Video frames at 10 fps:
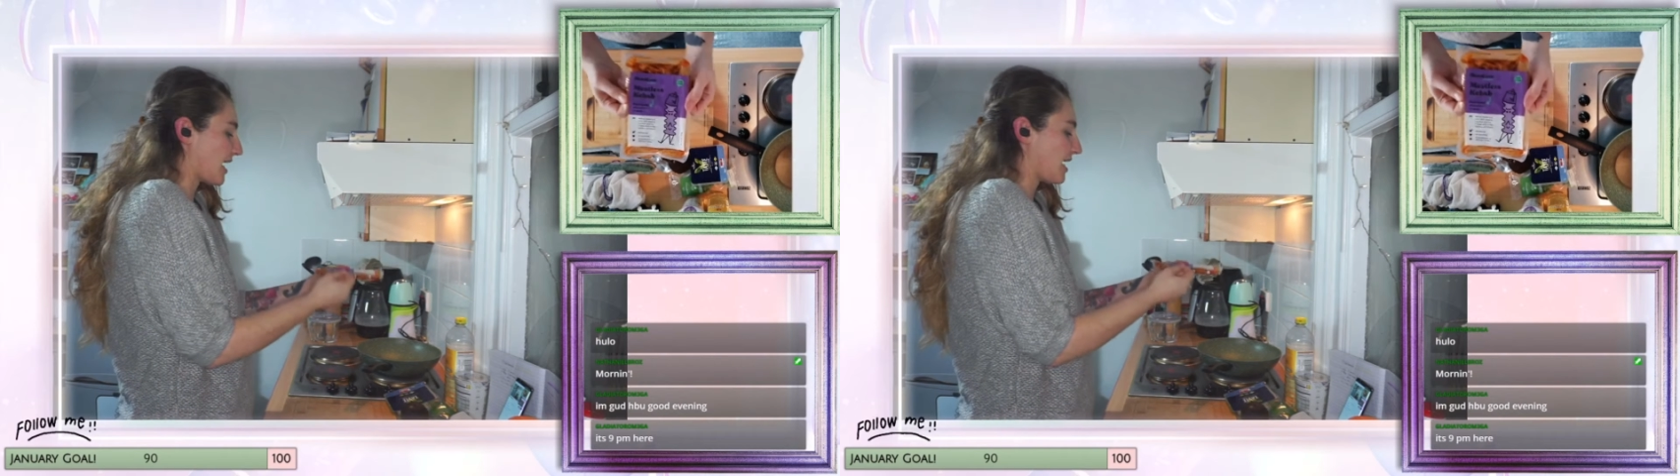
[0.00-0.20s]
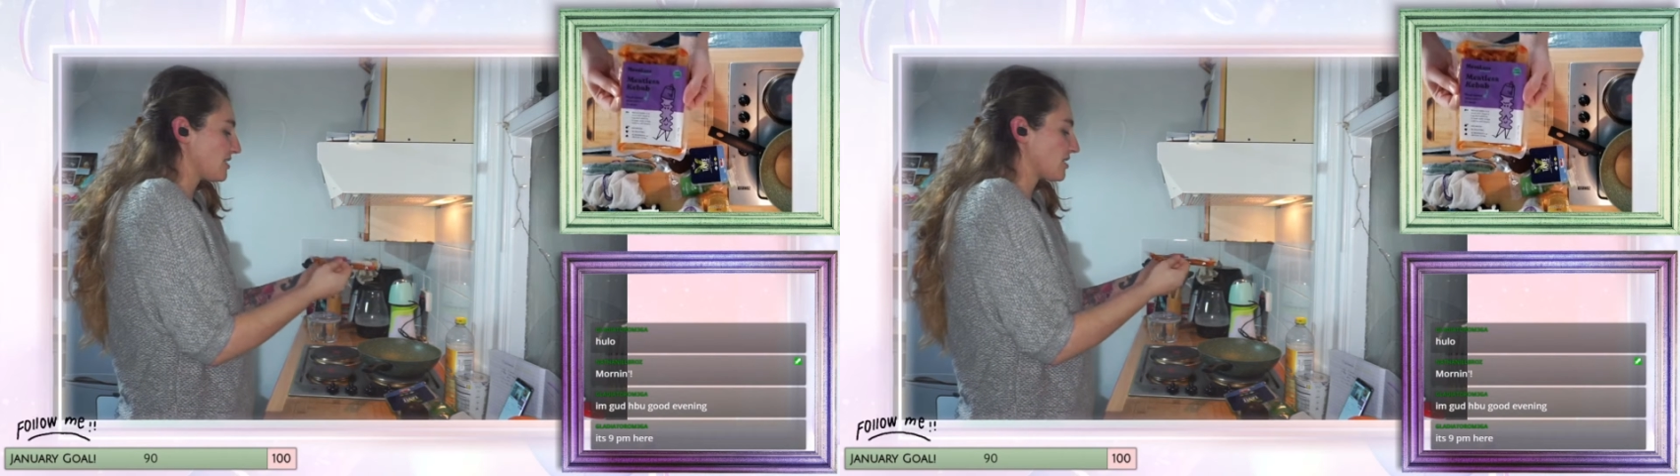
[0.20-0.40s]

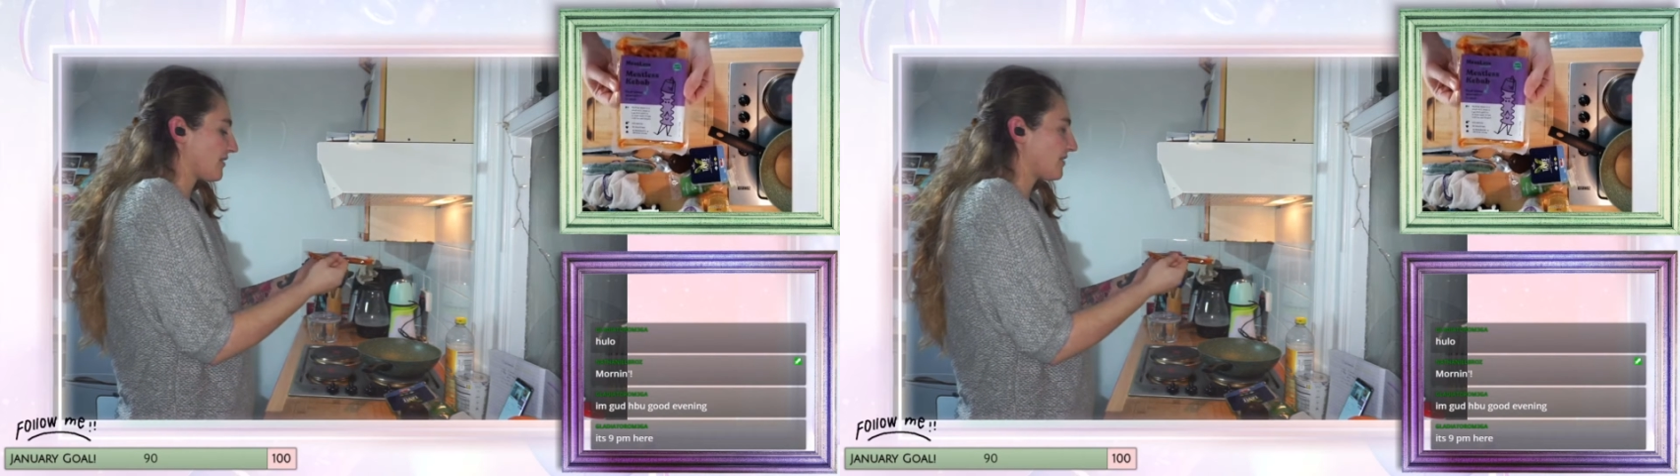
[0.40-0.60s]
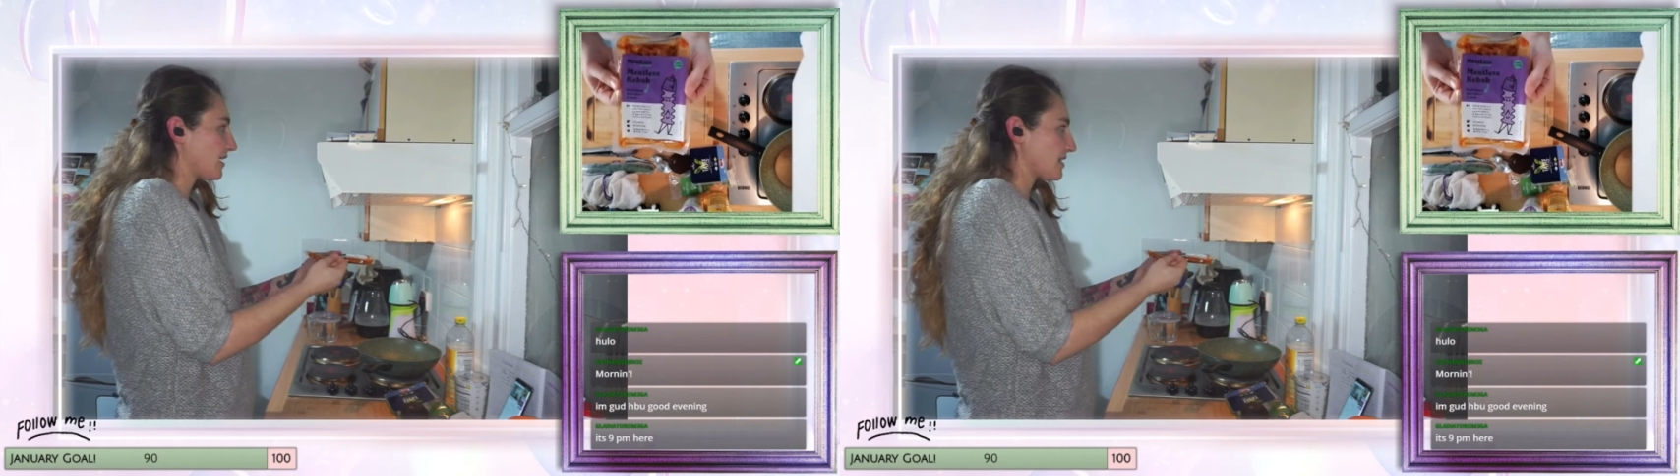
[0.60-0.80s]
So I've
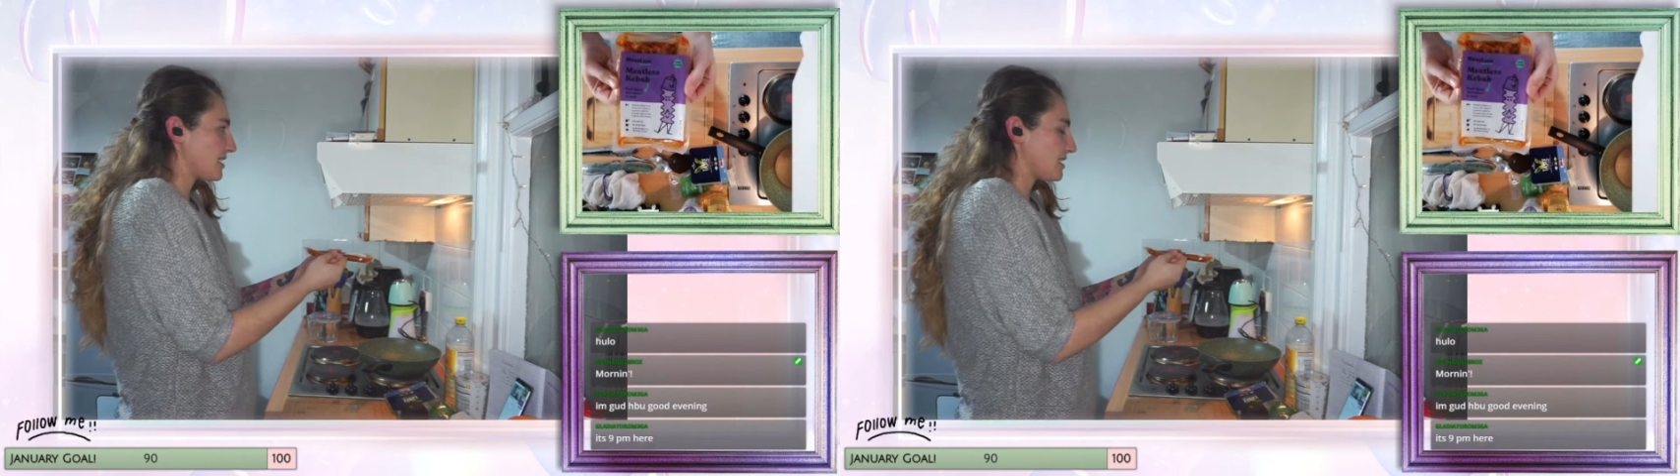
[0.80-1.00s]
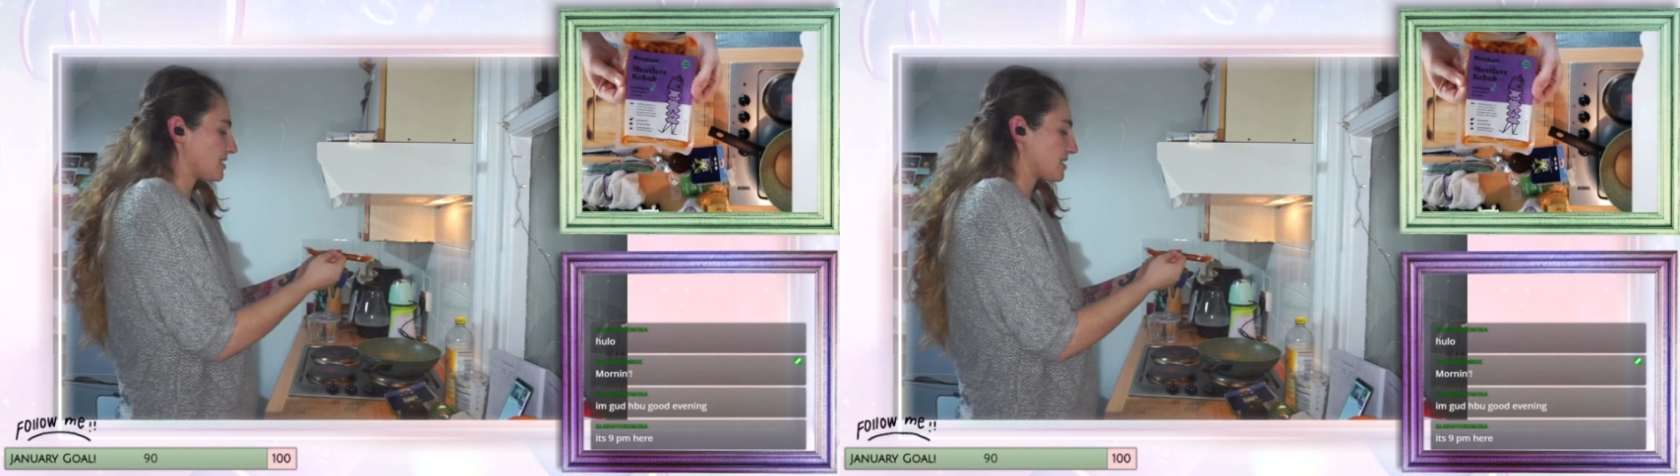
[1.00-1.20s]
got
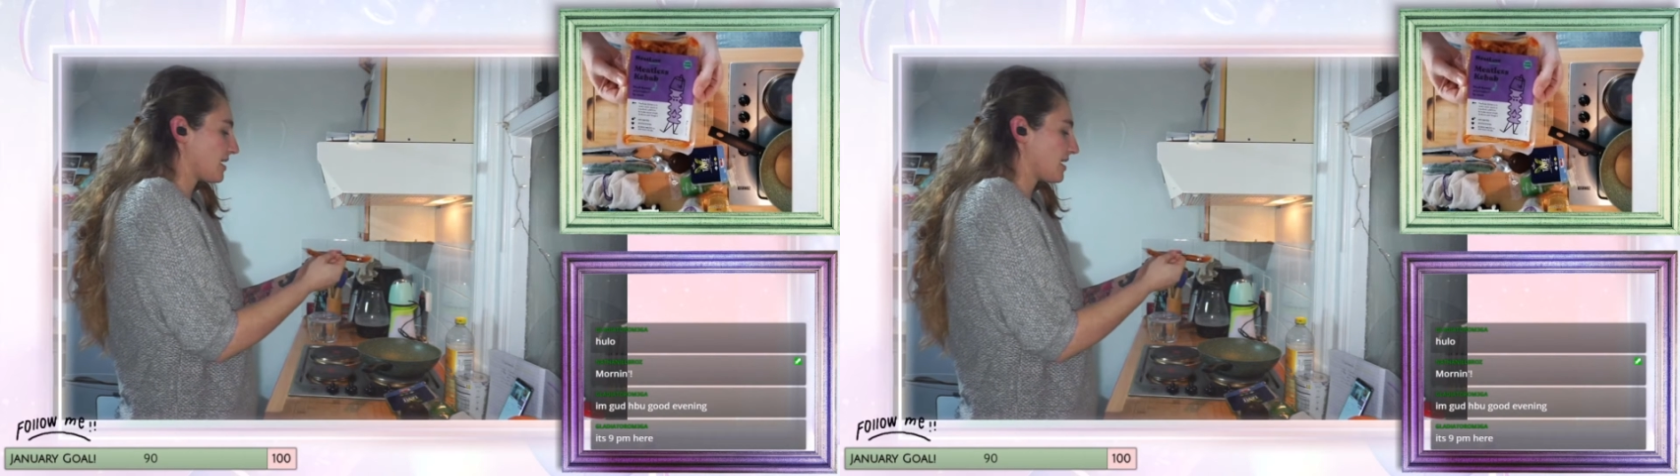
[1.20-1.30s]
these